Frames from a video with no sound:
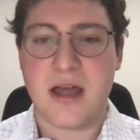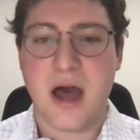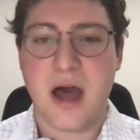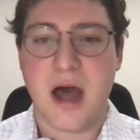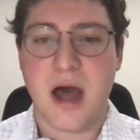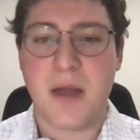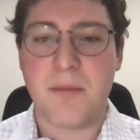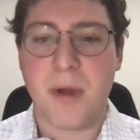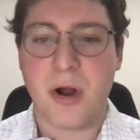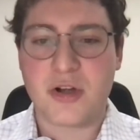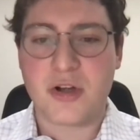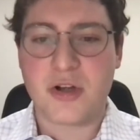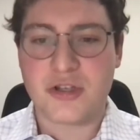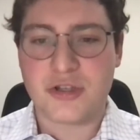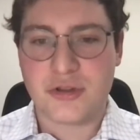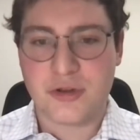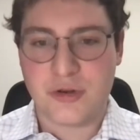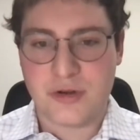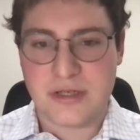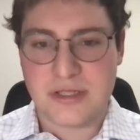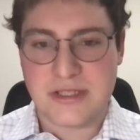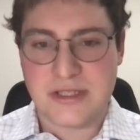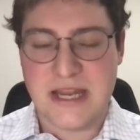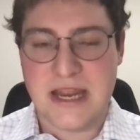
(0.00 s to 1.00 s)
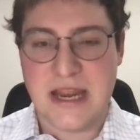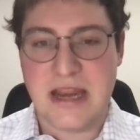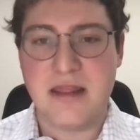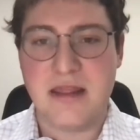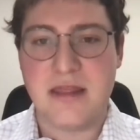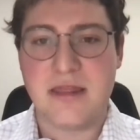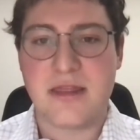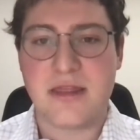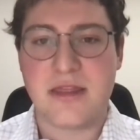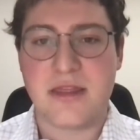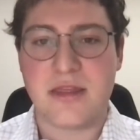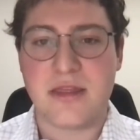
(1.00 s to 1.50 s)
On March
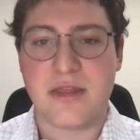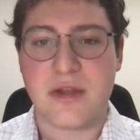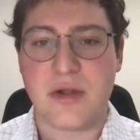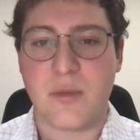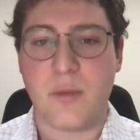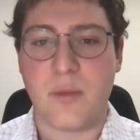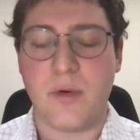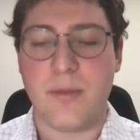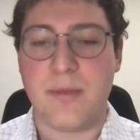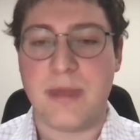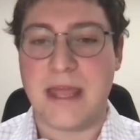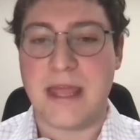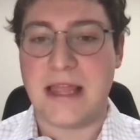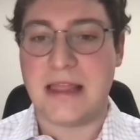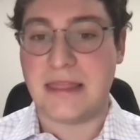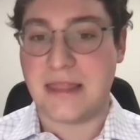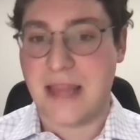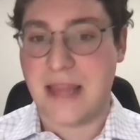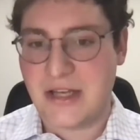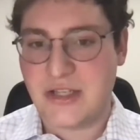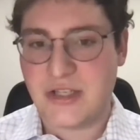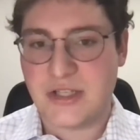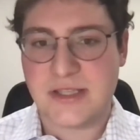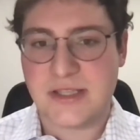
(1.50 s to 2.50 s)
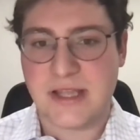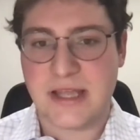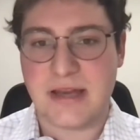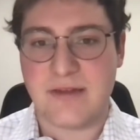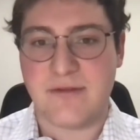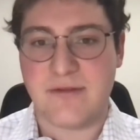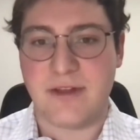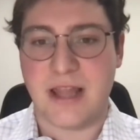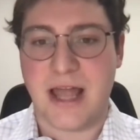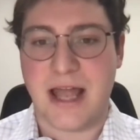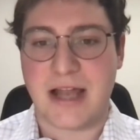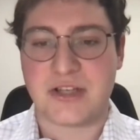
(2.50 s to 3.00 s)
13th, there will be legislative
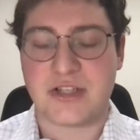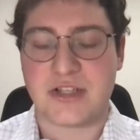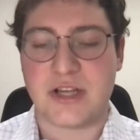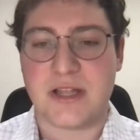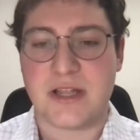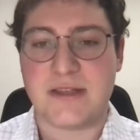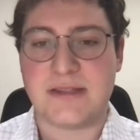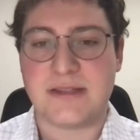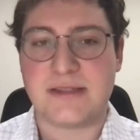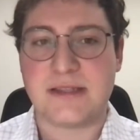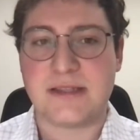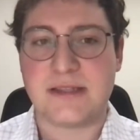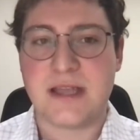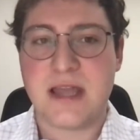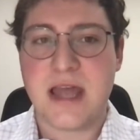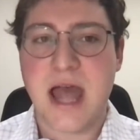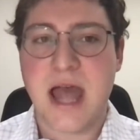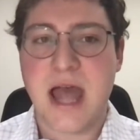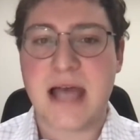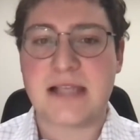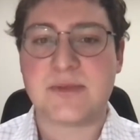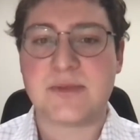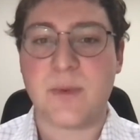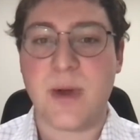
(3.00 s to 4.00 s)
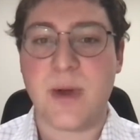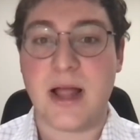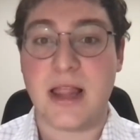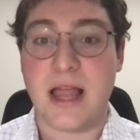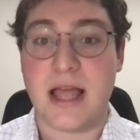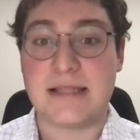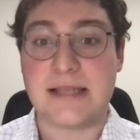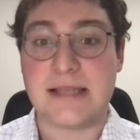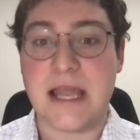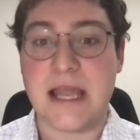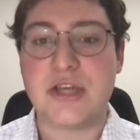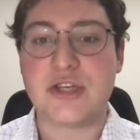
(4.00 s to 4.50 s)
elections as well
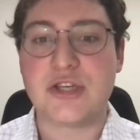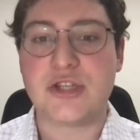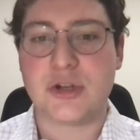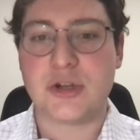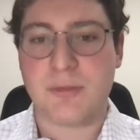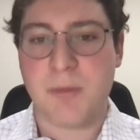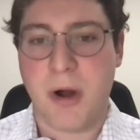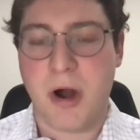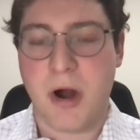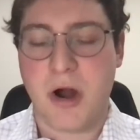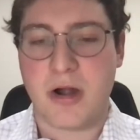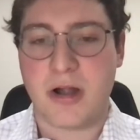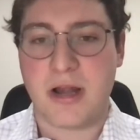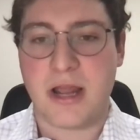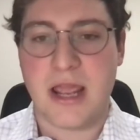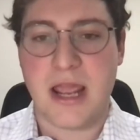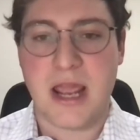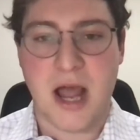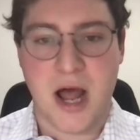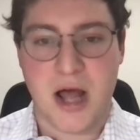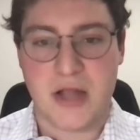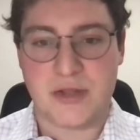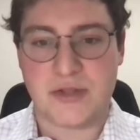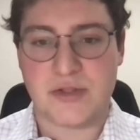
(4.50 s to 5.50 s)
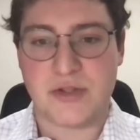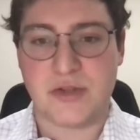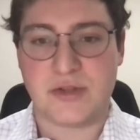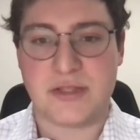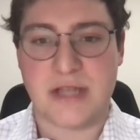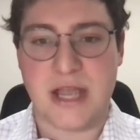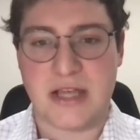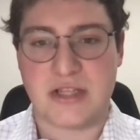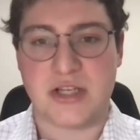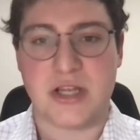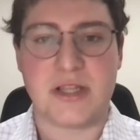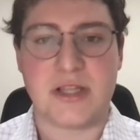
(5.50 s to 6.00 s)
as inter party
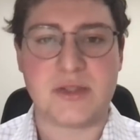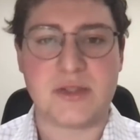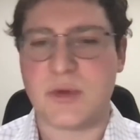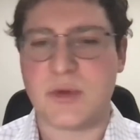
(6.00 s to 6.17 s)
consultations,